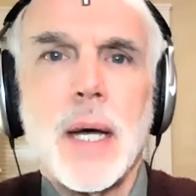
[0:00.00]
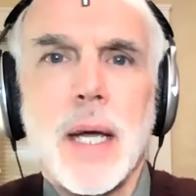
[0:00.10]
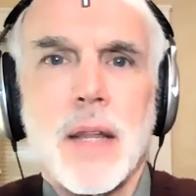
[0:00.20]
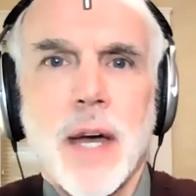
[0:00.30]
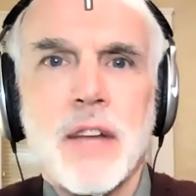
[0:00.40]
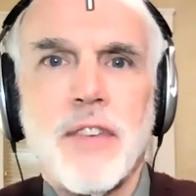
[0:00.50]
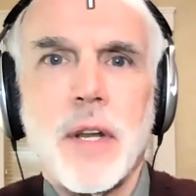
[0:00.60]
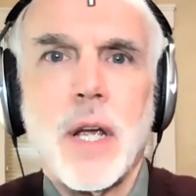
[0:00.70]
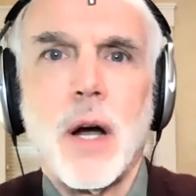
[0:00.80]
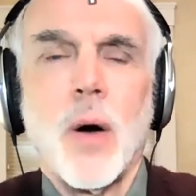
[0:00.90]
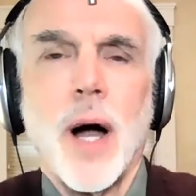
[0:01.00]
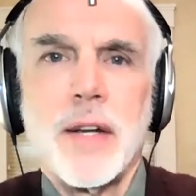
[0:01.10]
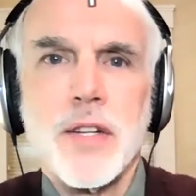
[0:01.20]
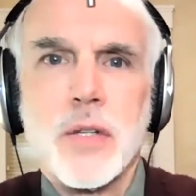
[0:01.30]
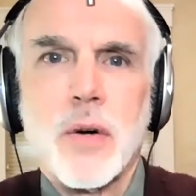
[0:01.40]
In that video, I
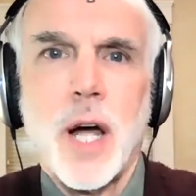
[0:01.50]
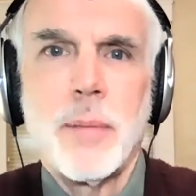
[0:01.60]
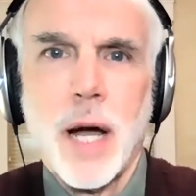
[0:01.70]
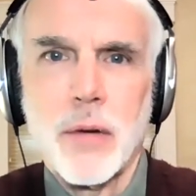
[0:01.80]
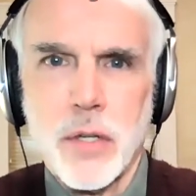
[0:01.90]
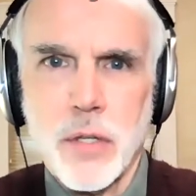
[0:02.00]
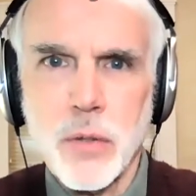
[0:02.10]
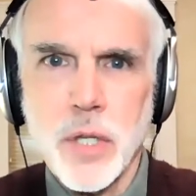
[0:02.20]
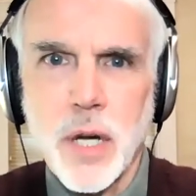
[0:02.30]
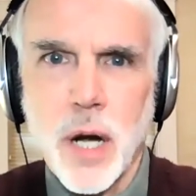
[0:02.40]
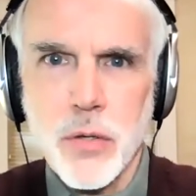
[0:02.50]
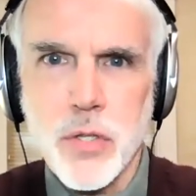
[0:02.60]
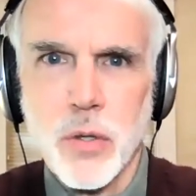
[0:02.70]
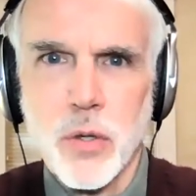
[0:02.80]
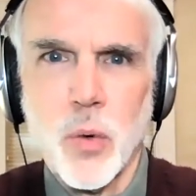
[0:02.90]
described how to do the
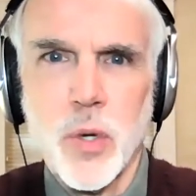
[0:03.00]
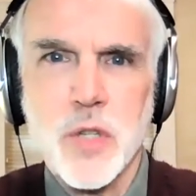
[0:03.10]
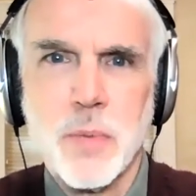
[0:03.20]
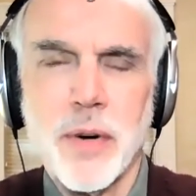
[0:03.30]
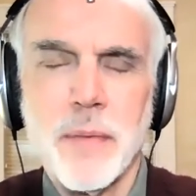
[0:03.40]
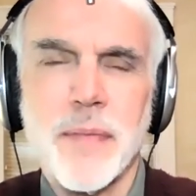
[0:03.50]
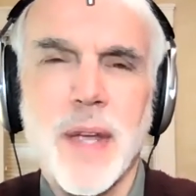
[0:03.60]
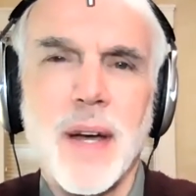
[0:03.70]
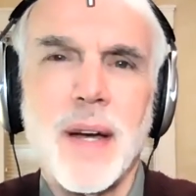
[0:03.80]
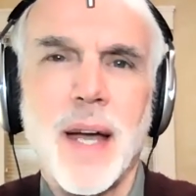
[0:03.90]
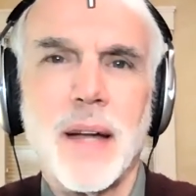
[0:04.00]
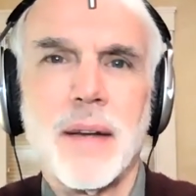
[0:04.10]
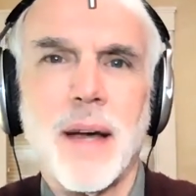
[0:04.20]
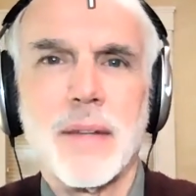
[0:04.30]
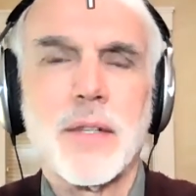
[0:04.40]
Chiaroscuro whisper
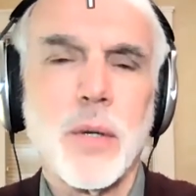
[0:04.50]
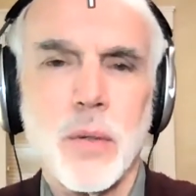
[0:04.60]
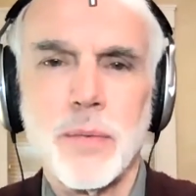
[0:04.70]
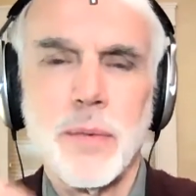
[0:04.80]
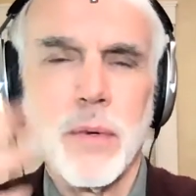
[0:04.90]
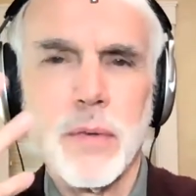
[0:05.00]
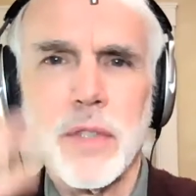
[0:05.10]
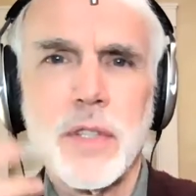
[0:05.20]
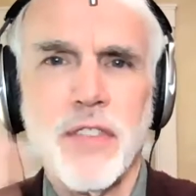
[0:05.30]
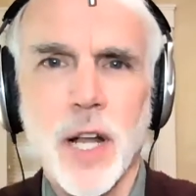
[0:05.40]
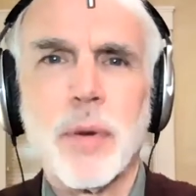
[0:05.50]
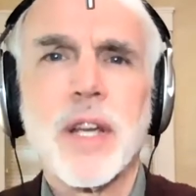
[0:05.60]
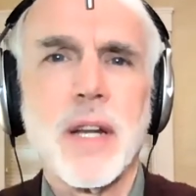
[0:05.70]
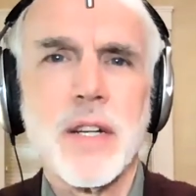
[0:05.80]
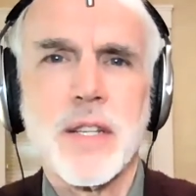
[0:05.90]
and to develop a
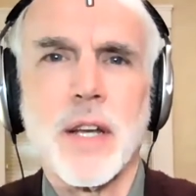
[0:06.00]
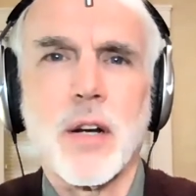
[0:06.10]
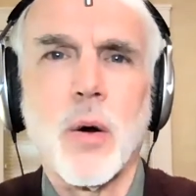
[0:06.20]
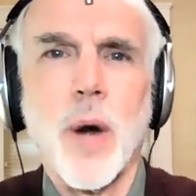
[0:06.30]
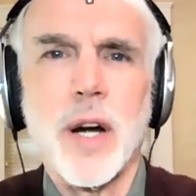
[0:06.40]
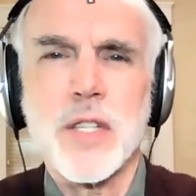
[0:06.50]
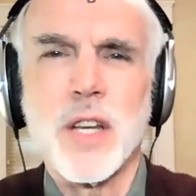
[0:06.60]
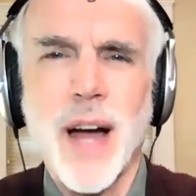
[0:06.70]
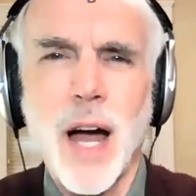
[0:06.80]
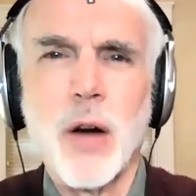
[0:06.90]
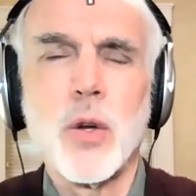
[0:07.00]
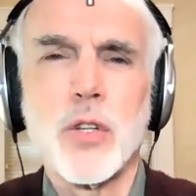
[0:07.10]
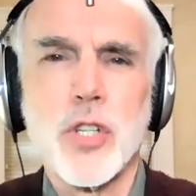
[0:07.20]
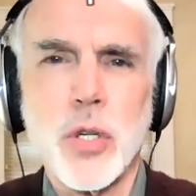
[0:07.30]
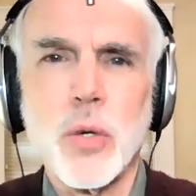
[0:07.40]
kinesthetic awareness of how you're
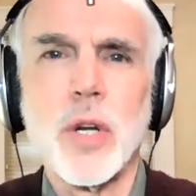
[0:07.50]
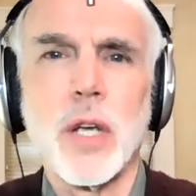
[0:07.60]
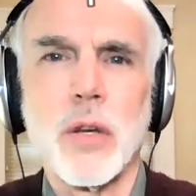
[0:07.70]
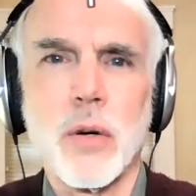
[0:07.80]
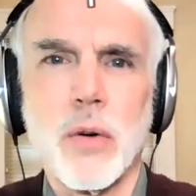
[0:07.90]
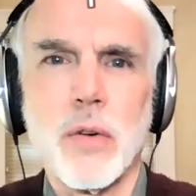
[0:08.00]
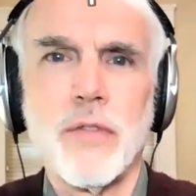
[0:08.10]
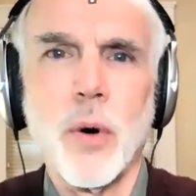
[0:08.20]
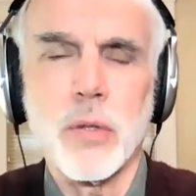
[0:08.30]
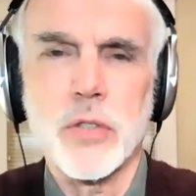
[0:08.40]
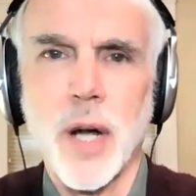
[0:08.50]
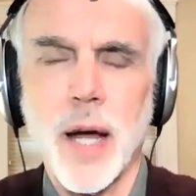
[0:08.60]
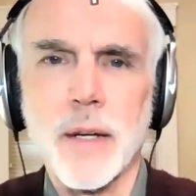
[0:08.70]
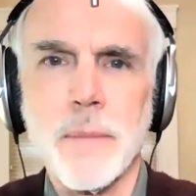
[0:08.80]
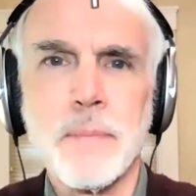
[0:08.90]
tuning your vocal tract,